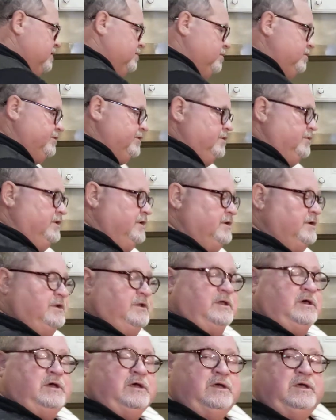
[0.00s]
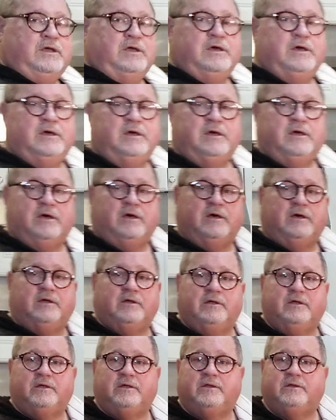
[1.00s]
I'm going to do here today,
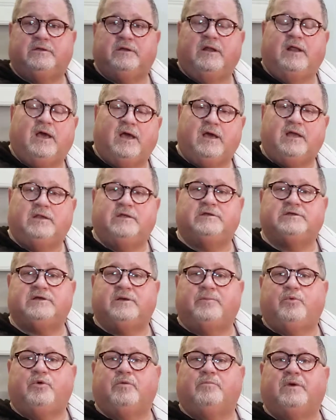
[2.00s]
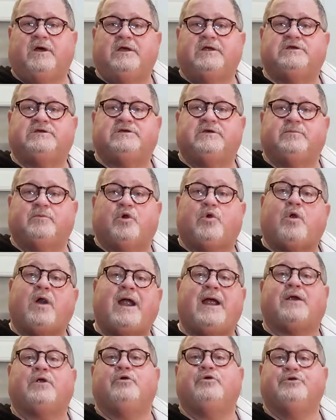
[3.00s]
tonight, is I'm going to make some
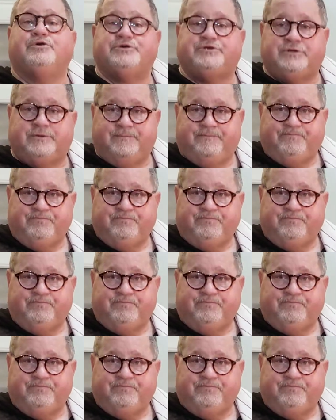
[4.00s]
crackers.